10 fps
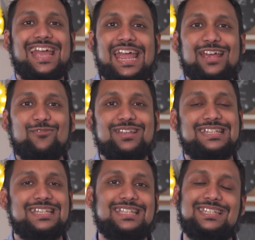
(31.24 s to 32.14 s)
Hey
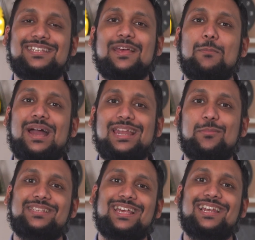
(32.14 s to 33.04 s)
investors, my
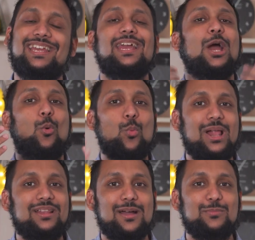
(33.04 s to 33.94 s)
name is Ali.
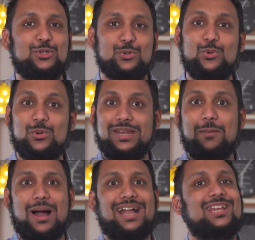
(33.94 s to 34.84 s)
Welcome to
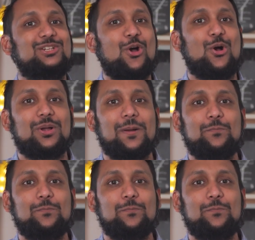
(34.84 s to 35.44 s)
The Market Talk.